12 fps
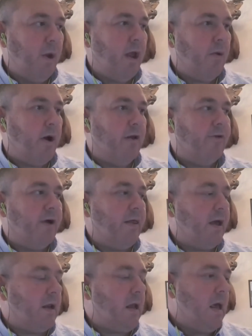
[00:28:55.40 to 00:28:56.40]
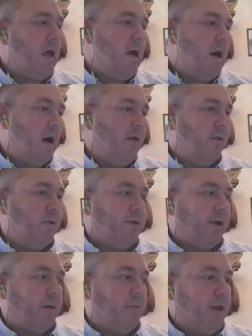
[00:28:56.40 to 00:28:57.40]
We can quantify that. I think
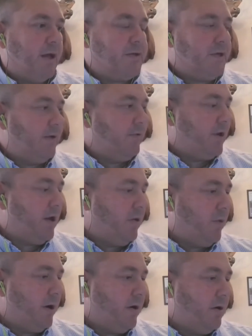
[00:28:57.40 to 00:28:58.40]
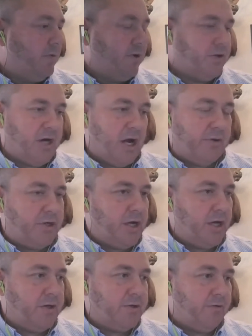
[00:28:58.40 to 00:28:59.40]
with the complexity of the Delaware, the geology
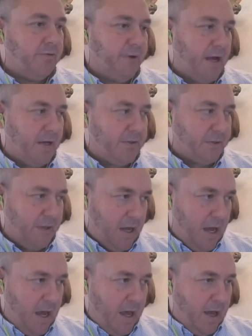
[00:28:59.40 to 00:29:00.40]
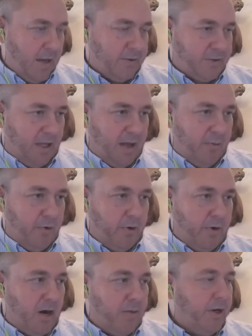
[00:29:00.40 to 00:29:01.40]
changes so fast, and there's a lot
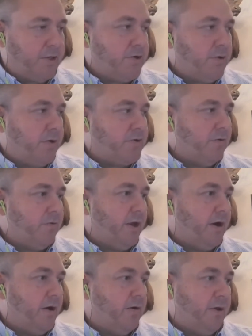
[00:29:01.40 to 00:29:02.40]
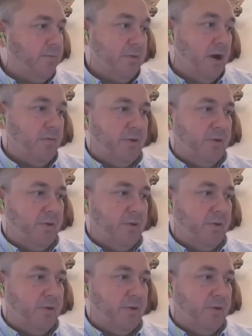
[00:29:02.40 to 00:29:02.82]
more carbonate stringers over there that,